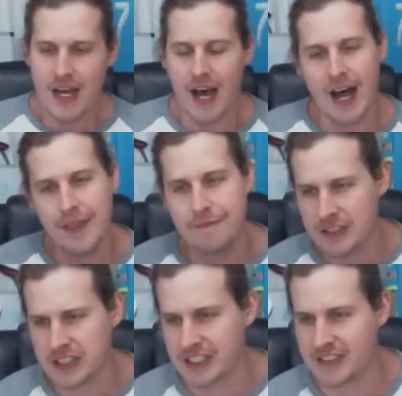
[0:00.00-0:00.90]
uh, the
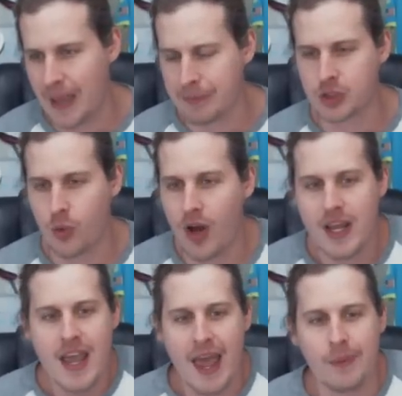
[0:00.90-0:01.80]
Vesely Sniper squad,
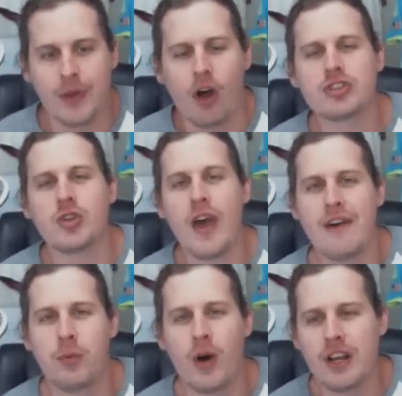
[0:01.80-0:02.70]
and we also
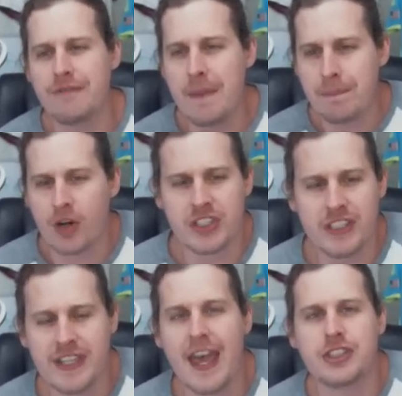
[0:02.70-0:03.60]
have one of Van
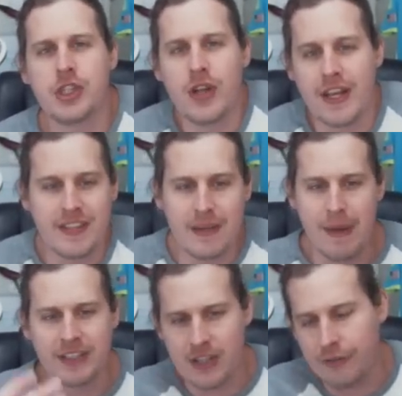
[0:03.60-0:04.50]
Persie's ex-United
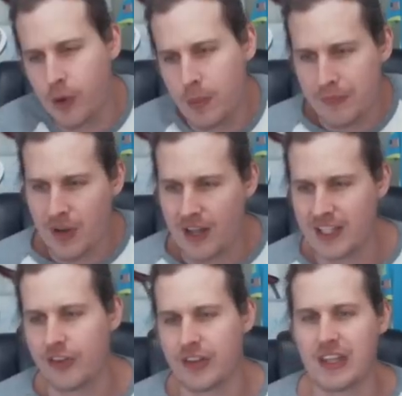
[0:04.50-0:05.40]
teammates in the form of
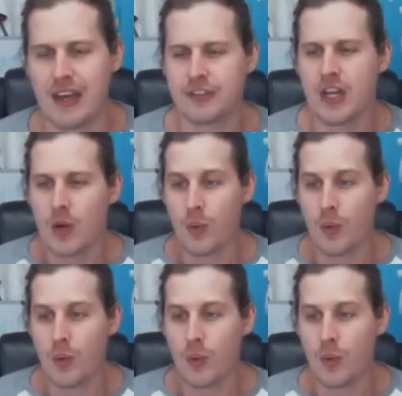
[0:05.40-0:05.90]
Nani on the left.